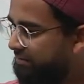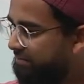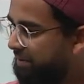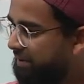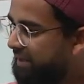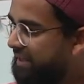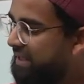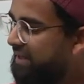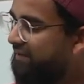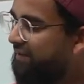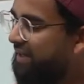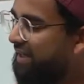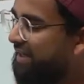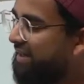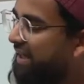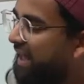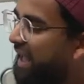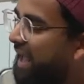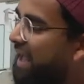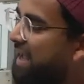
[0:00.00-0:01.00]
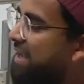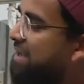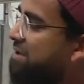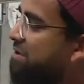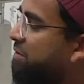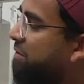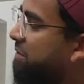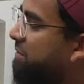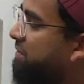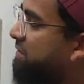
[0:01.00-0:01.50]
believing in the
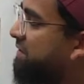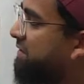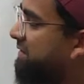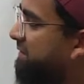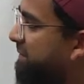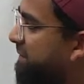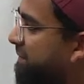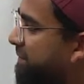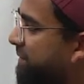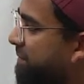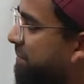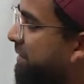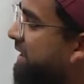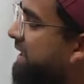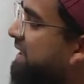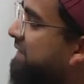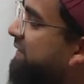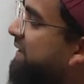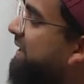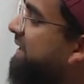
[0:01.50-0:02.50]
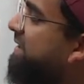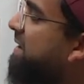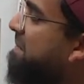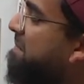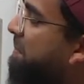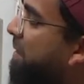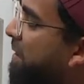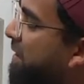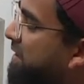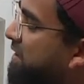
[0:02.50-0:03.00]
angels, believing in the
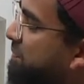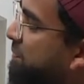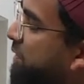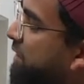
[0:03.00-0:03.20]
books,